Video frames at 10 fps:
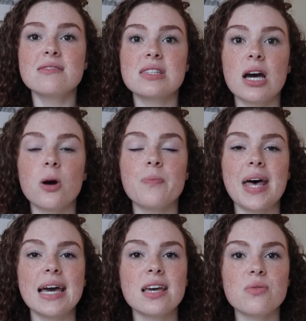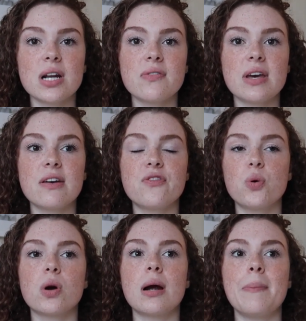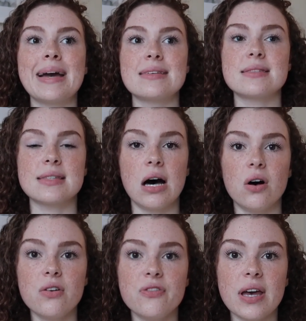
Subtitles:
So I get rid of it for myself.